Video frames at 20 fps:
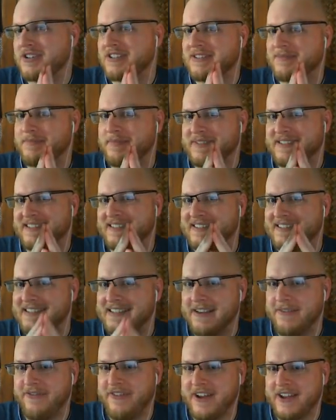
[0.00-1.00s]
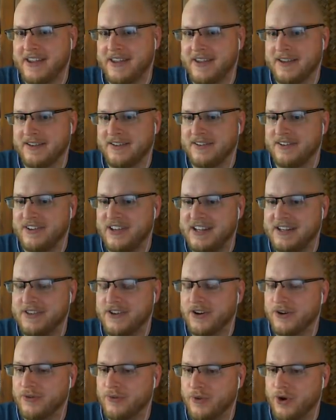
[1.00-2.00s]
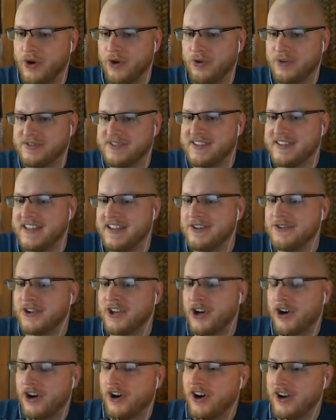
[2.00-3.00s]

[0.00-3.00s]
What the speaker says: specific in their roles, and then you can augment?